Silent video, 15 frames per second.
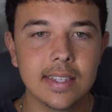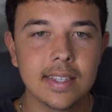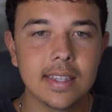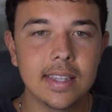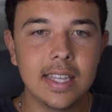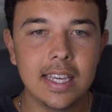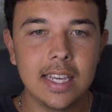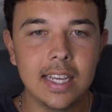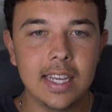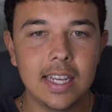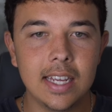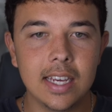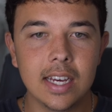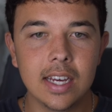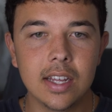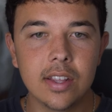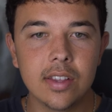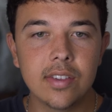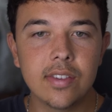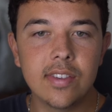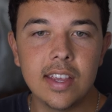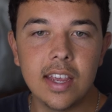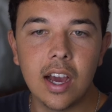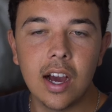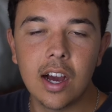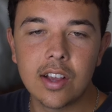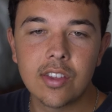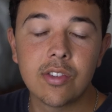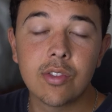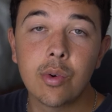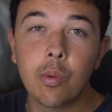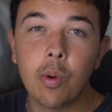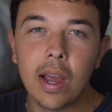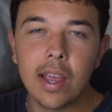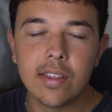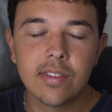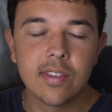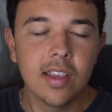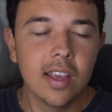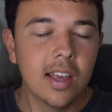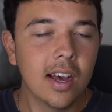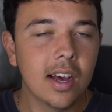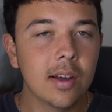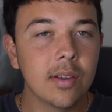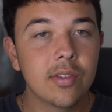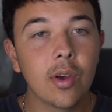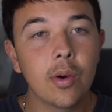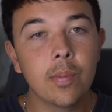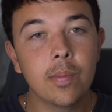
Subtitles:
the Seahawks twice. So